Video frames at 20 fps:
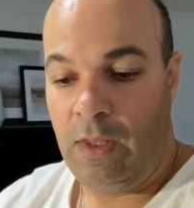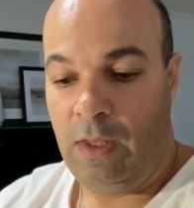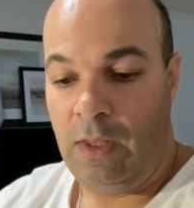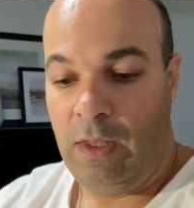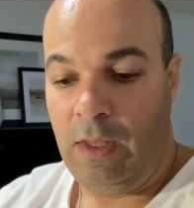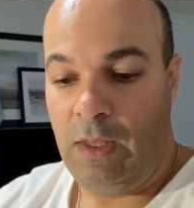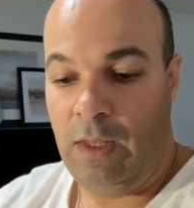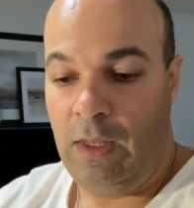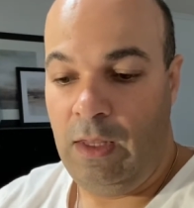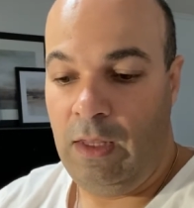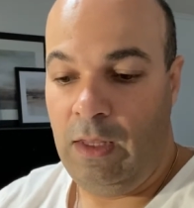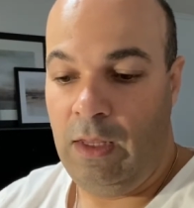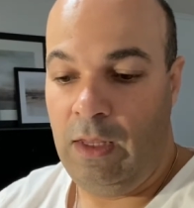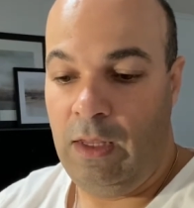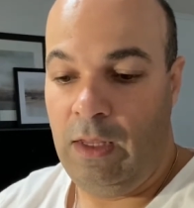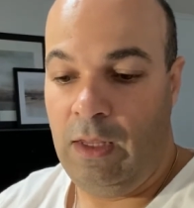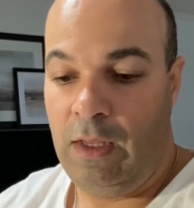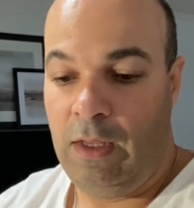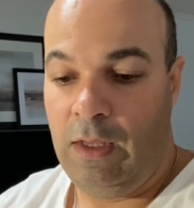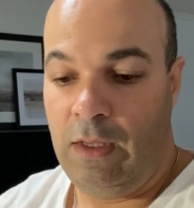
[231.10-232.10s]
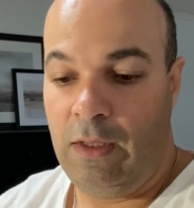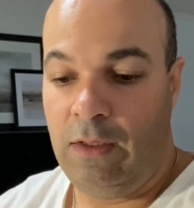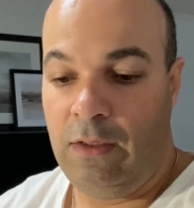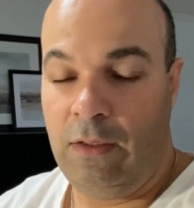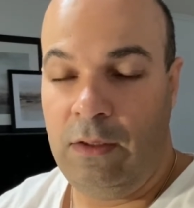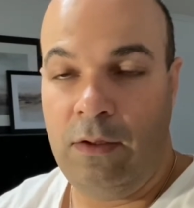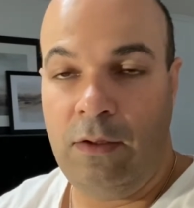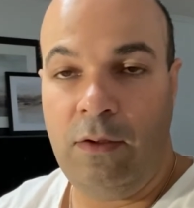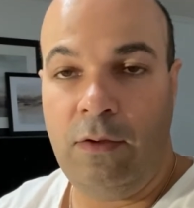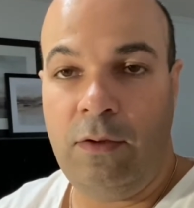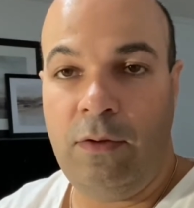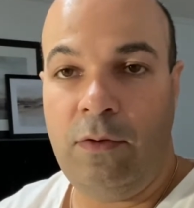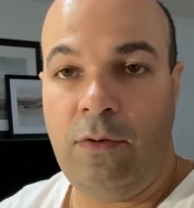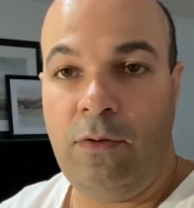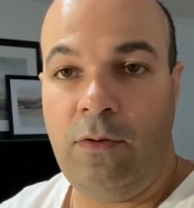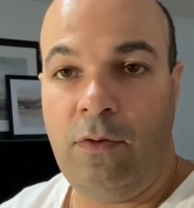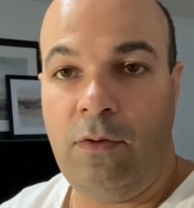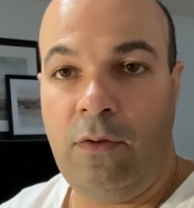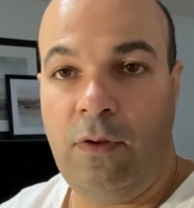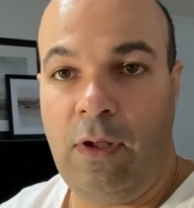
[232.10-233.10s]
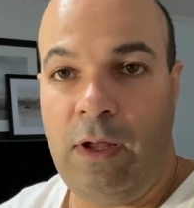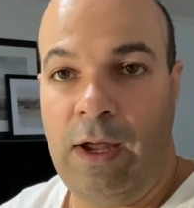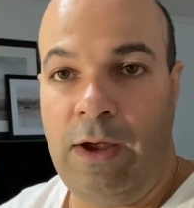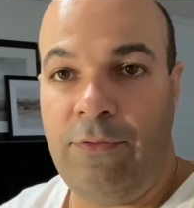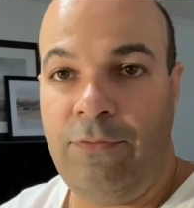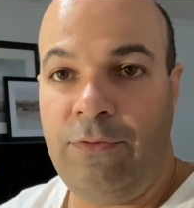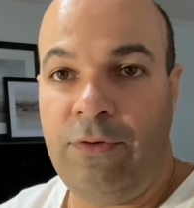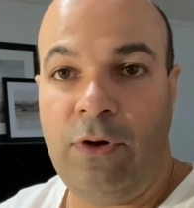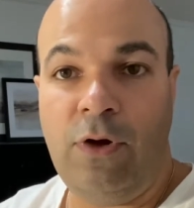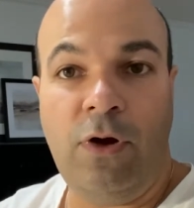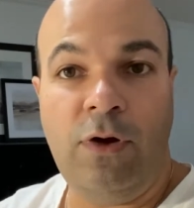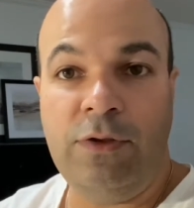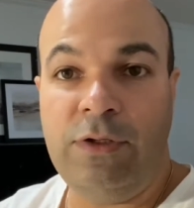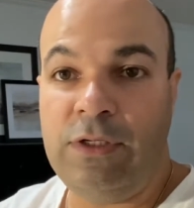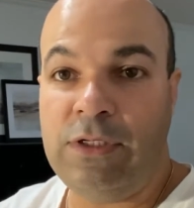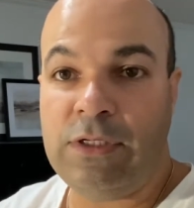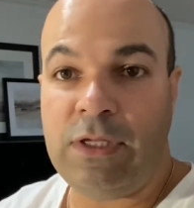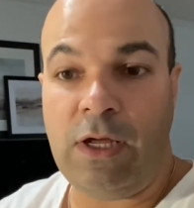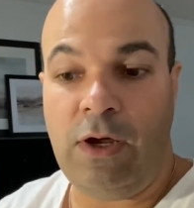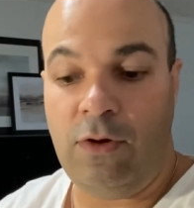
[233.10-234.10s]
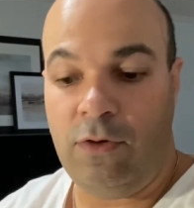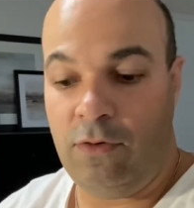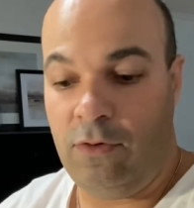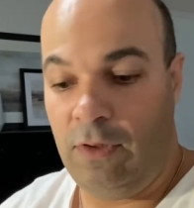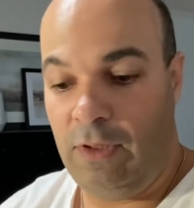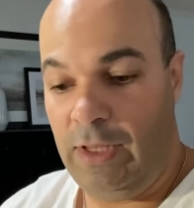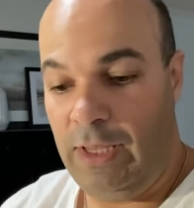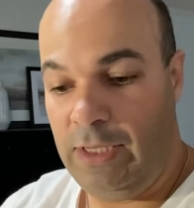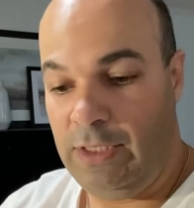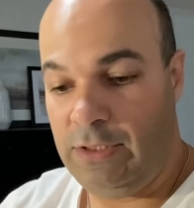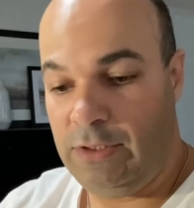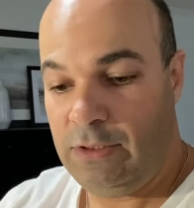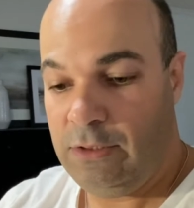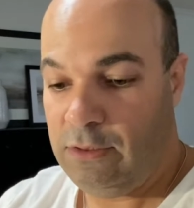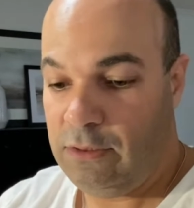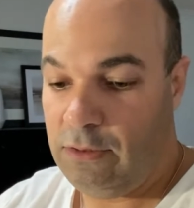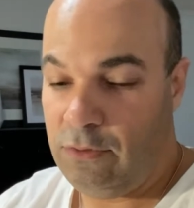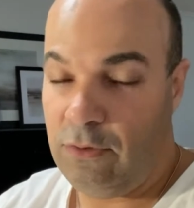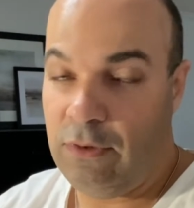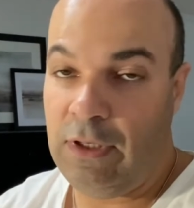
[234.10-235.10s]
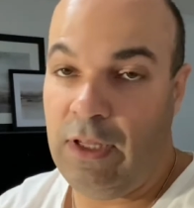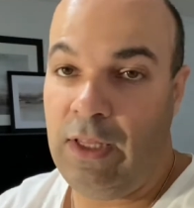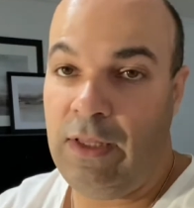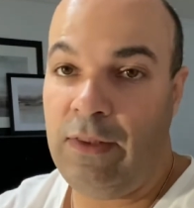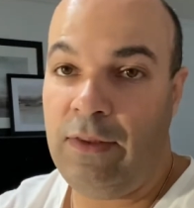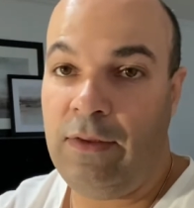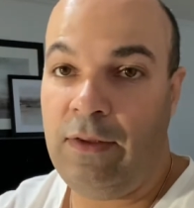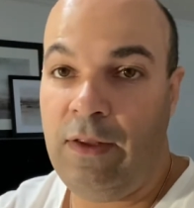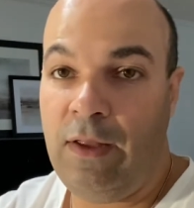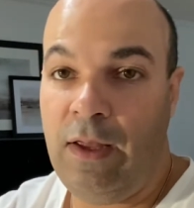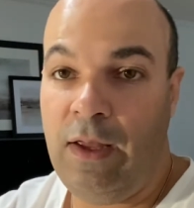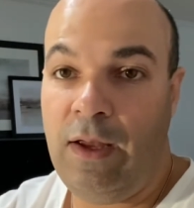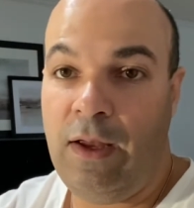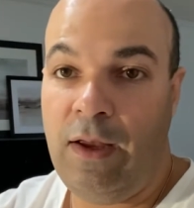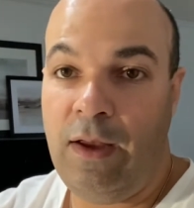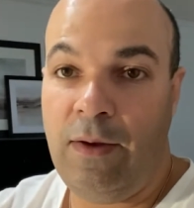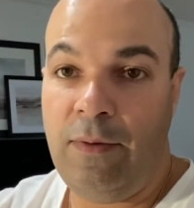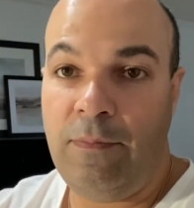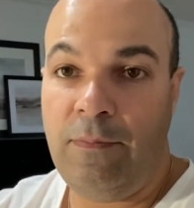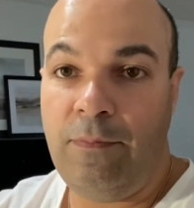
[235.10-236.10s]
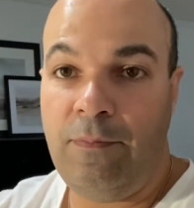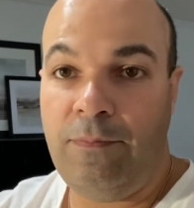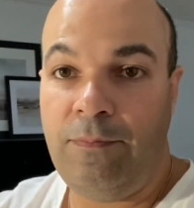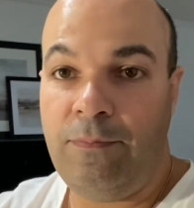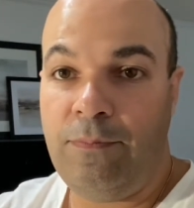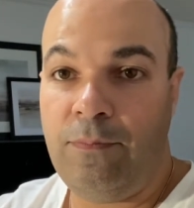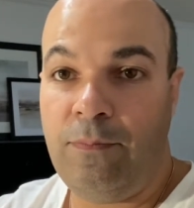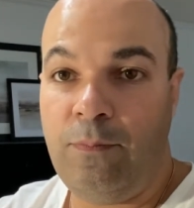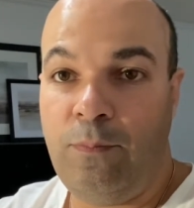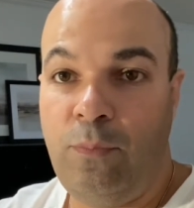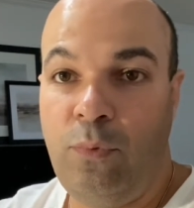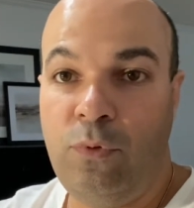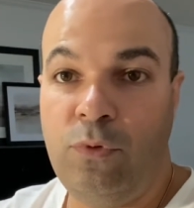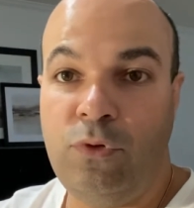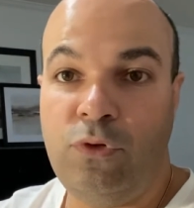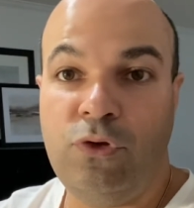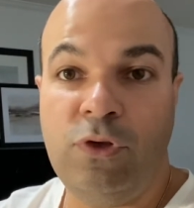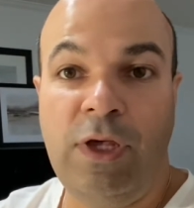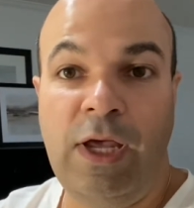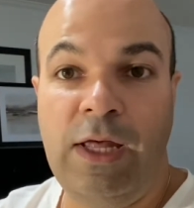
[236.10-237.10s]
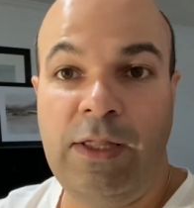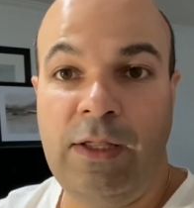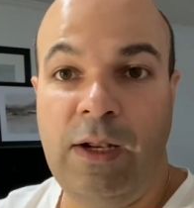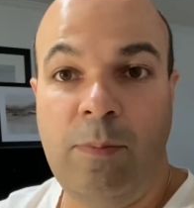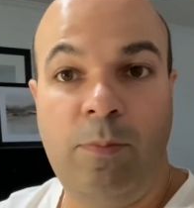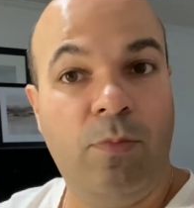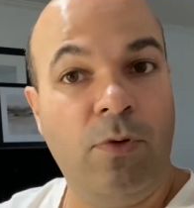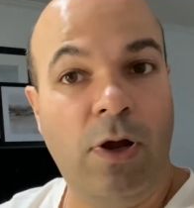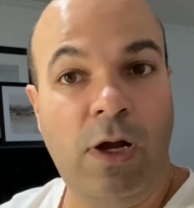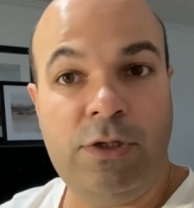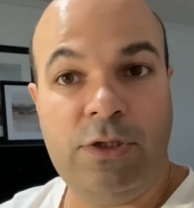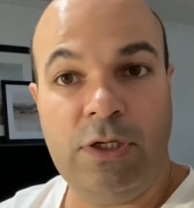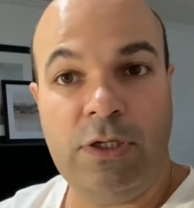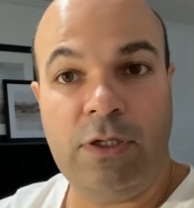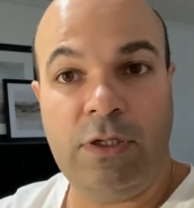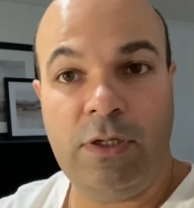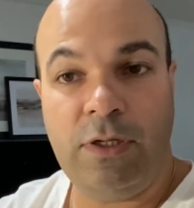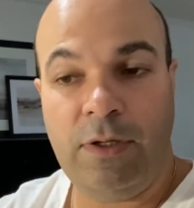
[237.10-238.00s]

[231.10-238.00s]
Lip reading: And after all these calculations, you can put together a project